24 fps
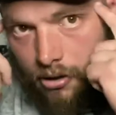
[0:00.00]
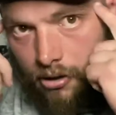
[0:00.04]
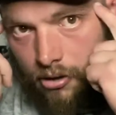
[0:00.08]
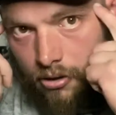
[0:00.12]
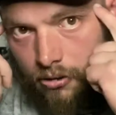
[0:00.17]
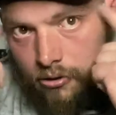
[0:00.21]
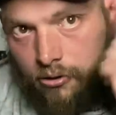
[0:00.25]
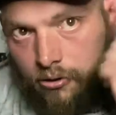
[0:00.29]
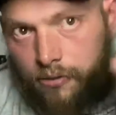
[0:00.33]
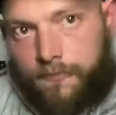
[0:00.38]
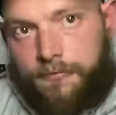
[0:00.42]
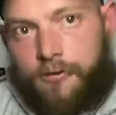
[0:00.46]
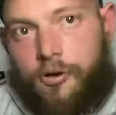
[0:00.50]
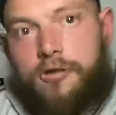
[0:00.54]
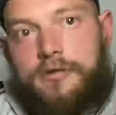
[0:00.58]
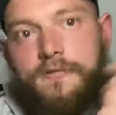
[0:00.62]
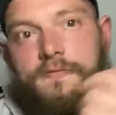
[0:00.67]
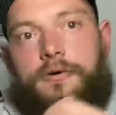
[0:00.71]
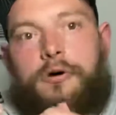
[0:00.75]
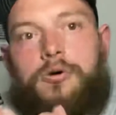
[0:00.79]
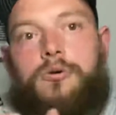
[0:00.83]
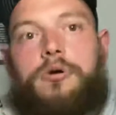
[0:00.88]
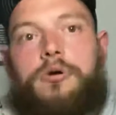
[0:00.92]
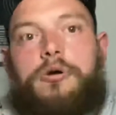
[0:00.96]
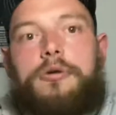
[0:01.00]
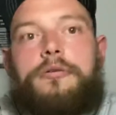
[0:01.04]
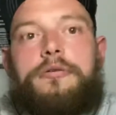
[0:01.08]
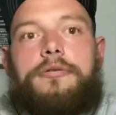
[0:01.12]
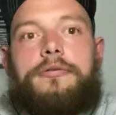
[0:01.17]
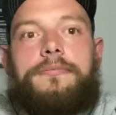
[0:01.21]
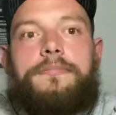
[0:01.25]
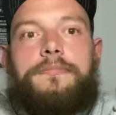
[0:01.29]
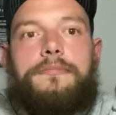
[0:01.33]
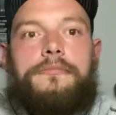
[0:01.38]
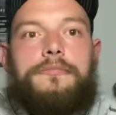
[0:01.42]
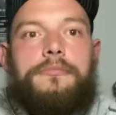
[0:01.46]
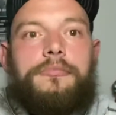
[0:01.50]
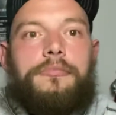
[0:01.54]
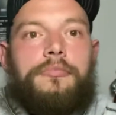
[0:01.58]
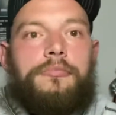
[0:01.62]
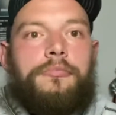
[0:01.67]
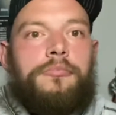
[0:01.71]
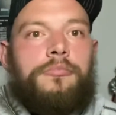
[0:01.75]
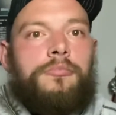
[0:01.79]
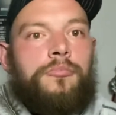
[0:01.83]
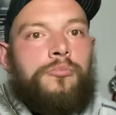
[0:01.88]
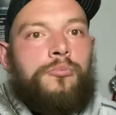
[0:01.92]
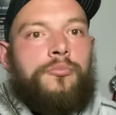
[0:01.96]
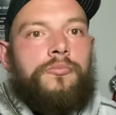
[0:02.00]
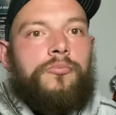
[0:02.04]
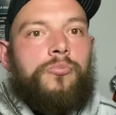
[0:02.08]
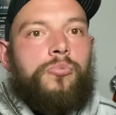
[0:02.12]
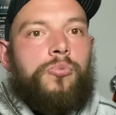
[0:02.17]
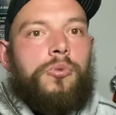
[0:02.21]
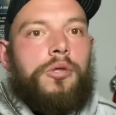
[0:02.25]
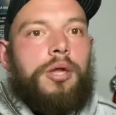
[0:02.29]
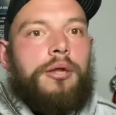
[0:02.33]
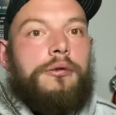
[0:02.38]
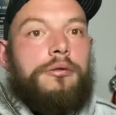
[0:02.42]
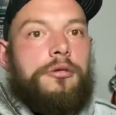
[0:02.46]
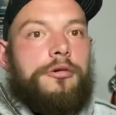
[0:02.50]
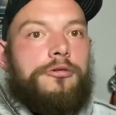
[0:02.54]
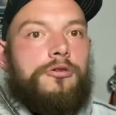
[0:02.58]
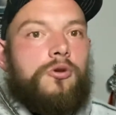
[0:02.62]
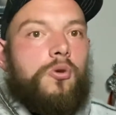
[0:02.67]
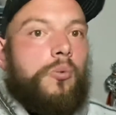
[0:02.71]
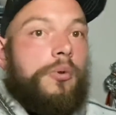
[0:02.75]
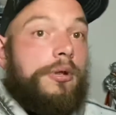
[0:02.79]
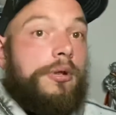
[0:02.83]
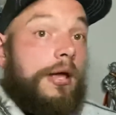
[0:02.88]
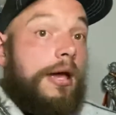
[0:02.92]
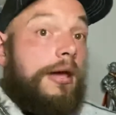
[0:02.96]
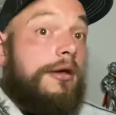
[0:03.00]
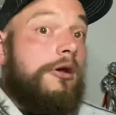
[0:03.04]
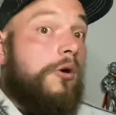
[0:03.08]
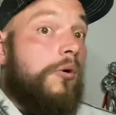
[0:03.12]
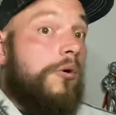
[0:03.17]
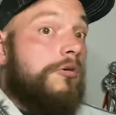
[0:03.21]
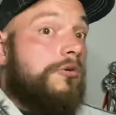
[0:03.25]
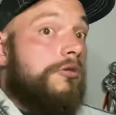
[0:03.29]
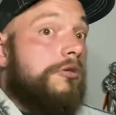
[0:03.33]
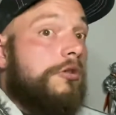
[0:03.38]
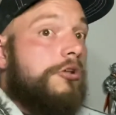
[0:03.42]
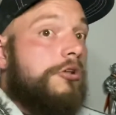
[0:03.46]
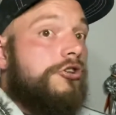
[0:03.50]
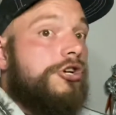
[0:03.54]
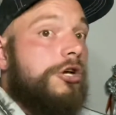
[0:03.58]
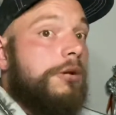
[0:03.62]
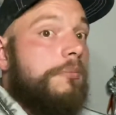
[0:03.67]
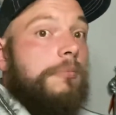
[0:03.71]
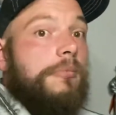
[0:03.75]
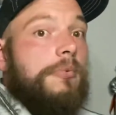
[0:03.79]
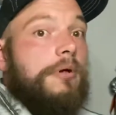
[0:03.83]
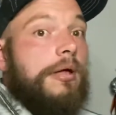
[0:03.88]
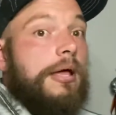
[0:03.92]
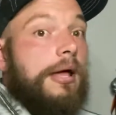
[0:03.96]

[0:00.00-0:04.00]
you've lost focus. So when I go into the gym